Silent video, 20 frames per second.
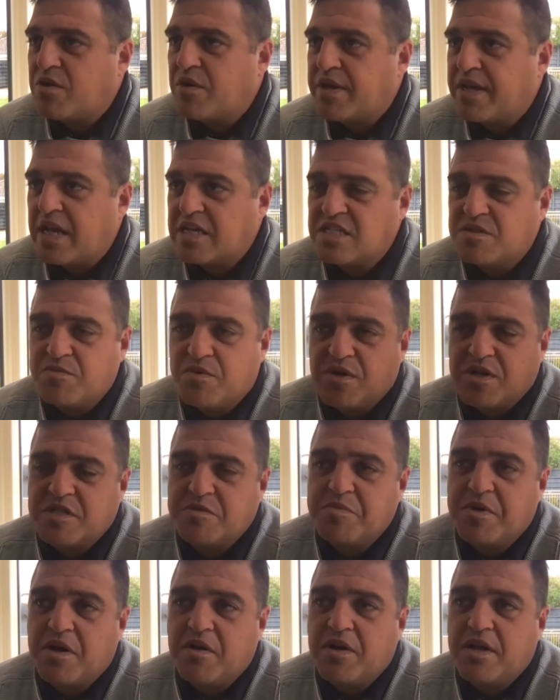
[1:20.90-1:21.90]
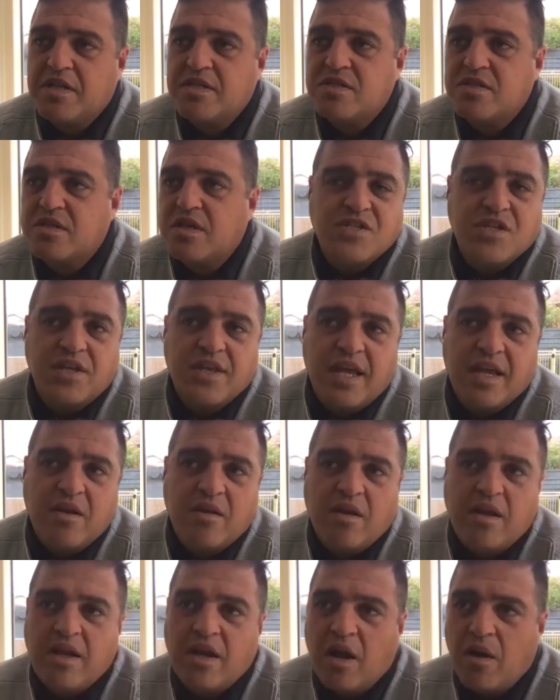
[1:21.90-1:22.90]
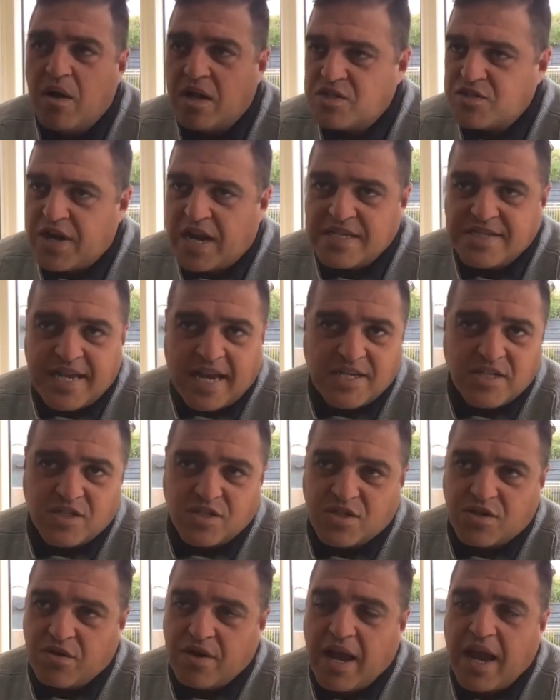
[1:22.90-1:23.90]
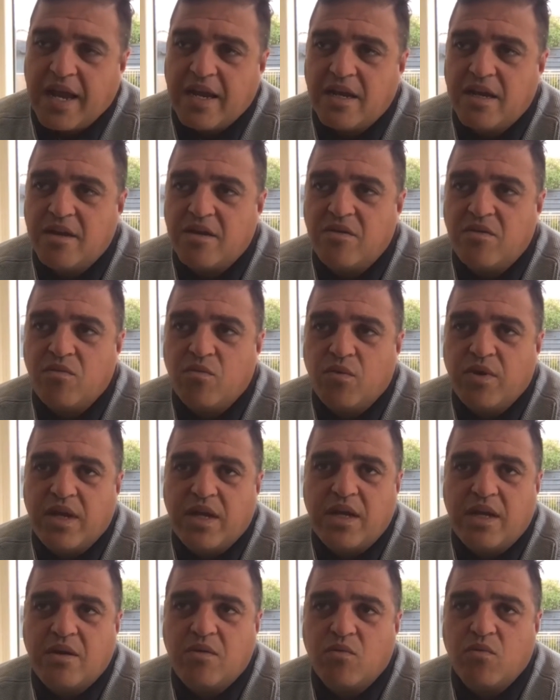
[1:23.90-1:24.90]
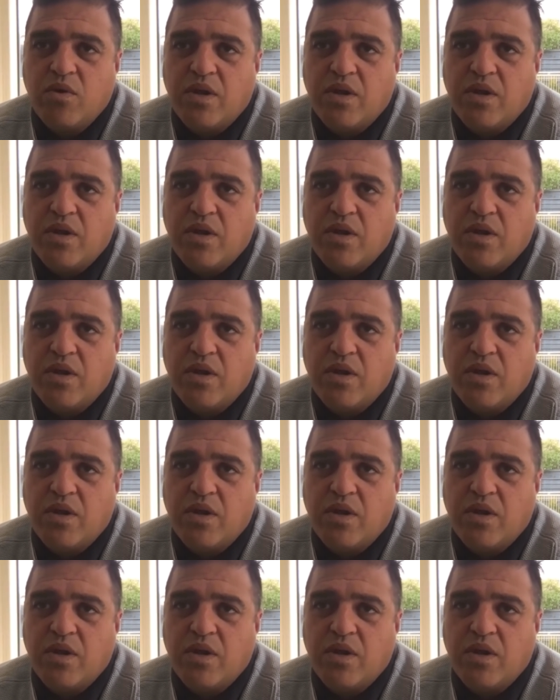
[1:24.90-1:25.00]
customer experience. And so then a transaction is created. We